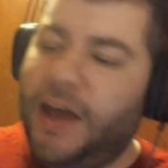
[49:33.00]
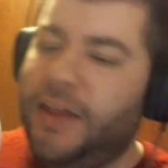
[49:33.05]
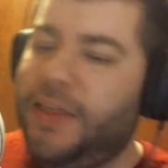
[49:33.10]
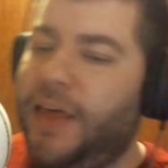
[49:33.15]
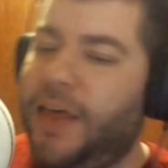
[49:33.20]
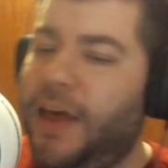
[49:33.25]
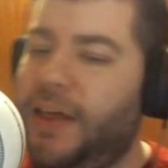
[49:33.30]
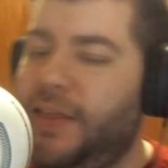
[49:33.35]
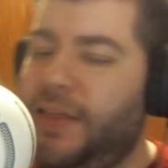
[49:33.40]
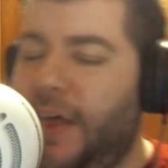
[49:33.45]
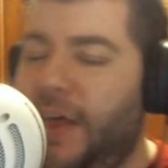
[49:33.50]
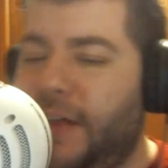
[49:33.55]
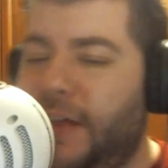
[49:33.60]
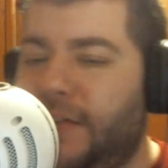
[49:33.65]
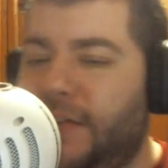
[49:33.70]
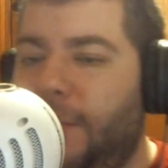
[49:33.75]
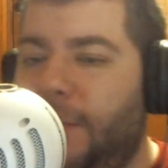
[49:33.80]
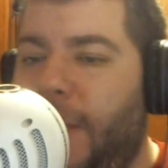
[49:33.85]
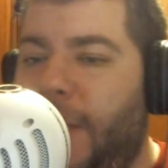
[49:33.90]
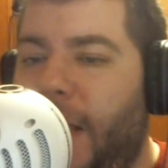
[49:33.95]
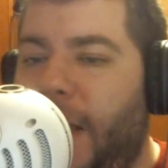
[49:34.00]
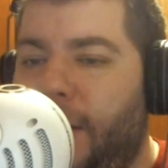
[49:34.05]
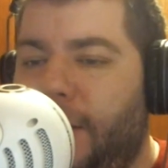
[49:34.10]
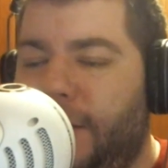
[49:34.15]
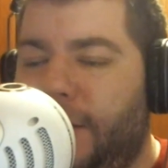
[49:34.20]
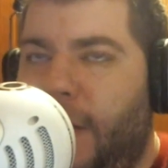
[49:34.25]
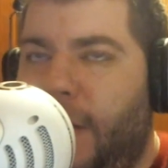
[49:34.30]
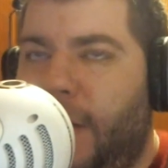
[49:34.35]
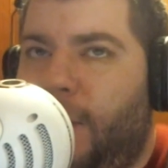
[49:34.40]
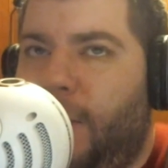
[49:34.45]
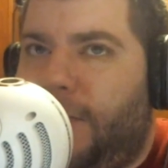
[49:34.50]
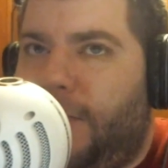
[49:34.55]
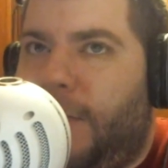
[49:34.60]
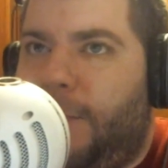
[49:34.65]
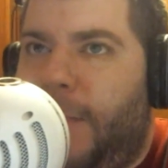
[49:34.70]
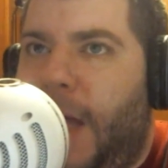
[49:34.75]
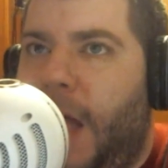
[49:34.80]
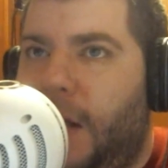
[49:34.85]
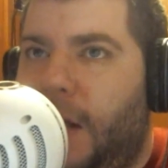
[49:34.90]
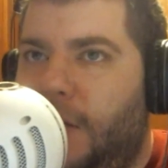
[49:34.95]
that was a
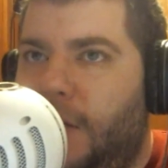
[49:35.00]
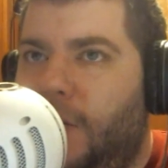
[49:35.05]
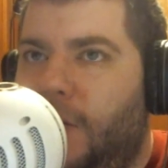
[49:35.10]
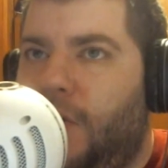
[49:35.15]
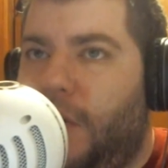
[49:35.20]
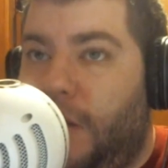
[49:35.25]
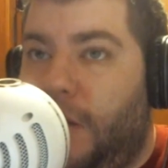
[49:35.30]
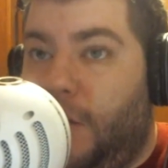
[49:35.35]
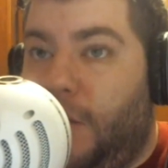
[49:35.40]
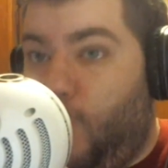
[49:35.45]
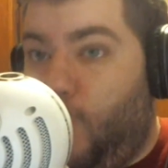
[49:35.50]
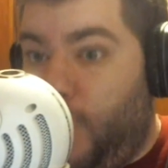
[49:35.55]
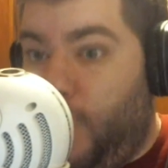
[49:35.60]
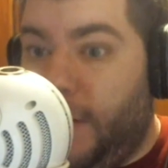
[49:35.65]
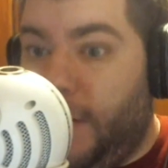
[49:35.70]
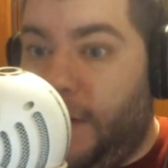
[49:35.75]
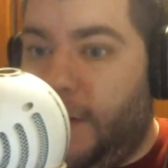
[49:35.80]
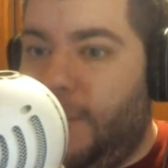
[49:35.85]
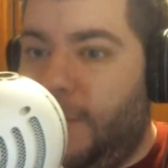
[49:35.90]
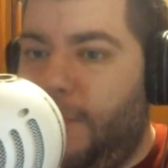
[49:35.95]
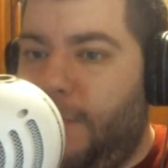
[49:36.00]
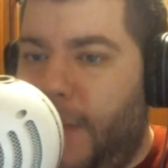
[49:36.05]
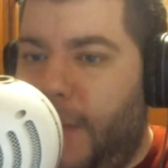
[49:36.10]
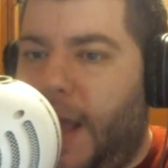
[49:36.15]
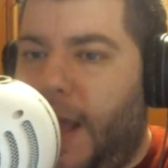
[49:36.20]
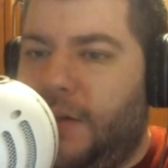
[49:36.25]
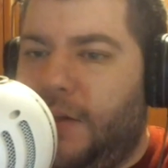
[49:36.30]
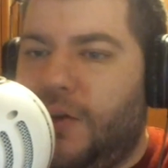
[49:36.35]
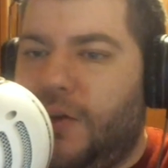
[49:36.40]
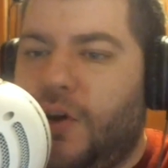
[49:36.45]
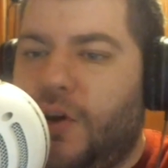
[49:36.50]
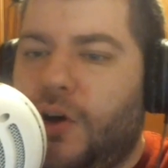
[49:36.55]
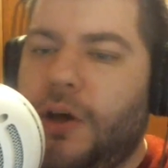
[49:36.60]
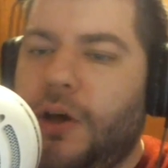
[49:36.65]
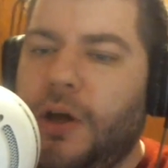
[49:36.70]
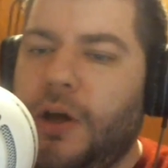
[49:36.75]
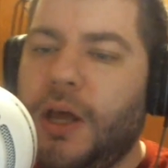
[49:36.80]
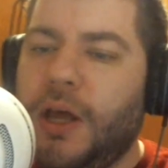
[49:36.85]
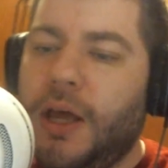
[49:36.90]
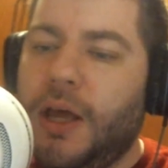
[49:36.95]
bad look, like a really bad look.
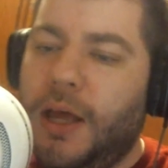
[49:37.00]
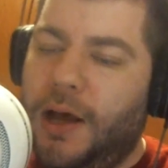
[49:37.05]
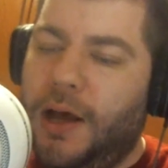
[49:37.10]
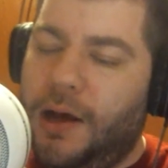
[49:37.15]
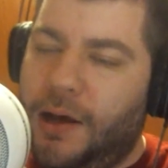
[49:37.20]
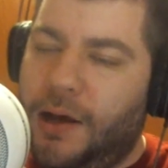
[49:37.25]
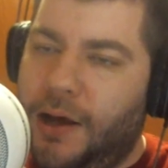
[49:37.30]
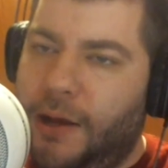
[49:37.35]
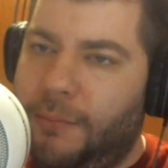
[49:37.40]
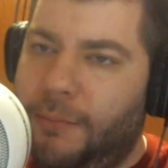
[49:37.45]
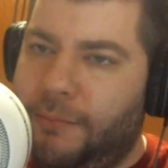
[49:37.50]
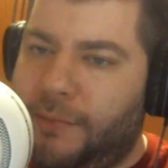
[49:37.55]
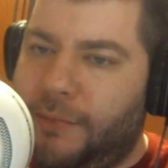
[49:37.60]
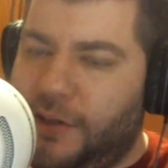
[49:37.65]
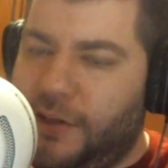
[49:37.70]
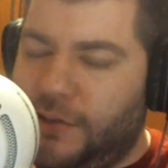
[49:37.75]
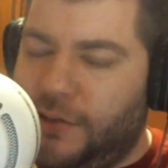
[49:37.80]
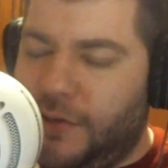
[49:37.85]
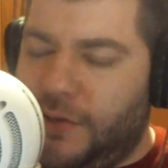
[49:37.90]
Because it,